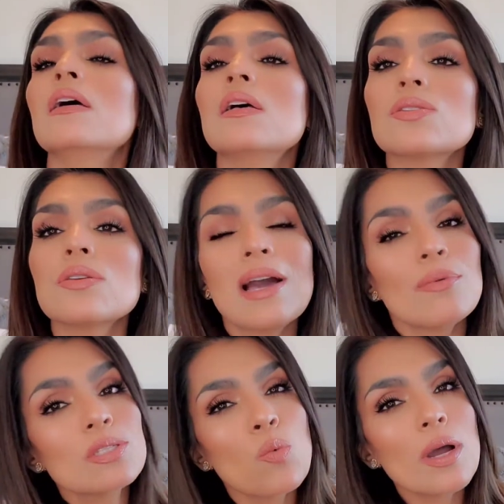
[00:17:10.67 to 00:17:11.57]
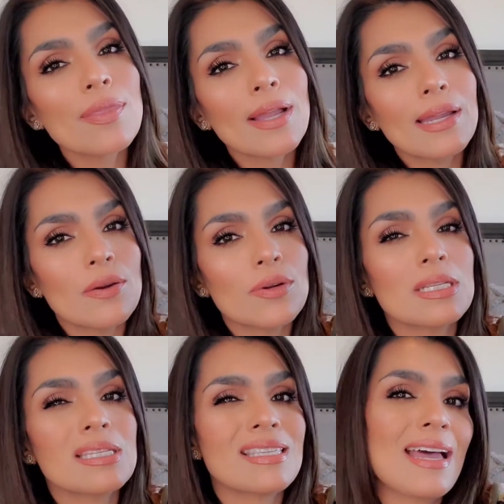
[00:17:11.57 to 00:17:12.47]
So that was one thing I noted,
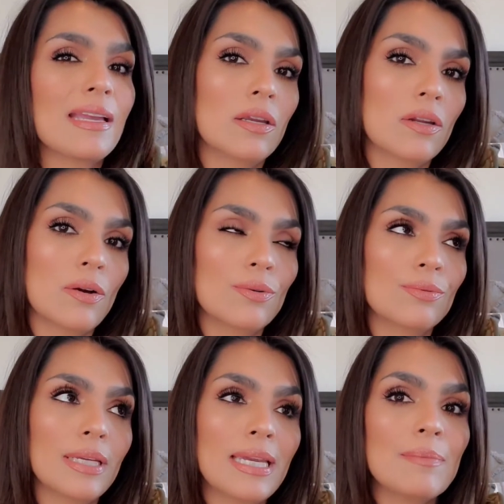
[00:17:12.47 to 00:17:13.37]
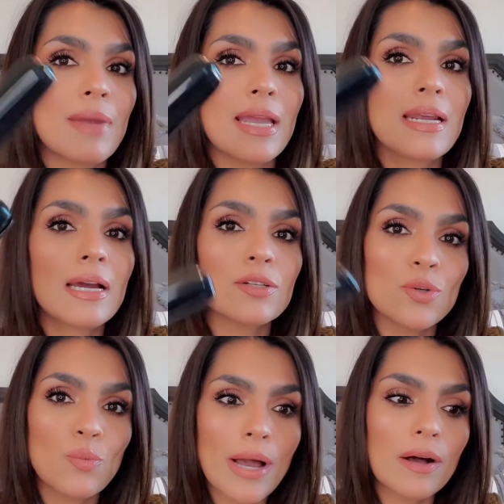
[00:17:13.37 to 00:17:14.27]
is that, you know, it may not do
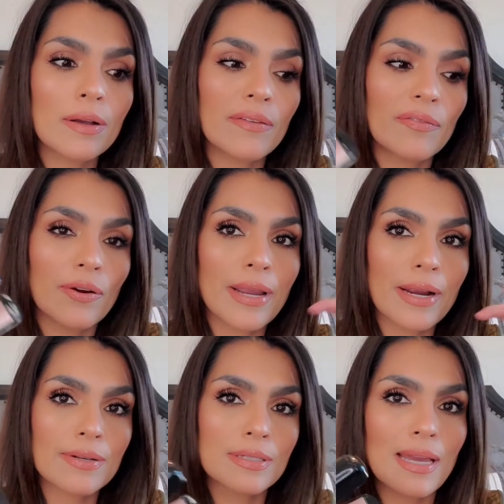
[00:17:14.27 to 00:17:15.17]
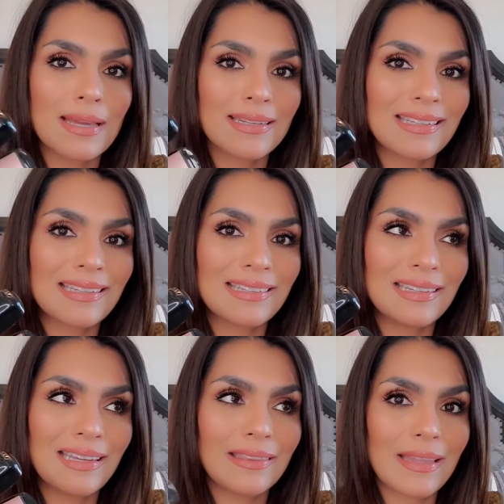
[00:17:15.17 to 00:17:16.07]
well if your hair is not
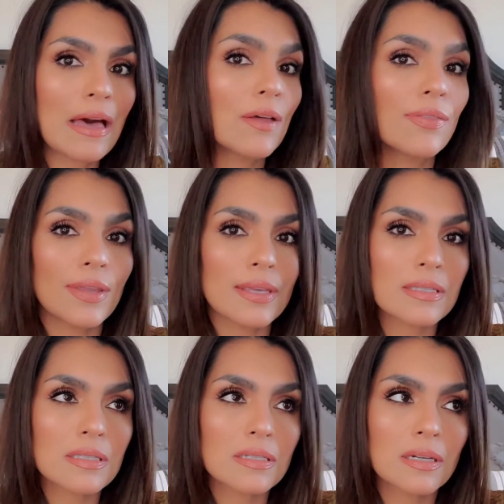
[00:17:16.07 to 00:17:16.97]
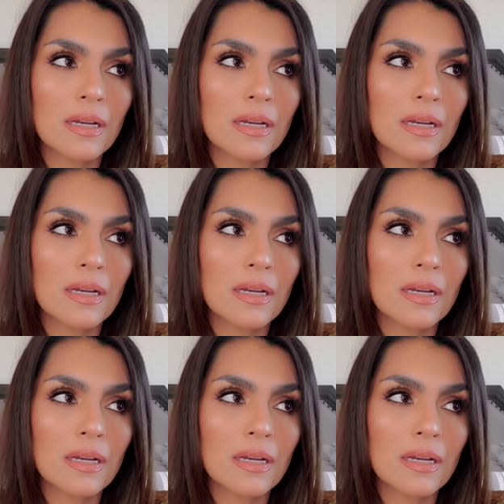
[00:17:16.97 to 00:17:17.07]
in the healthiest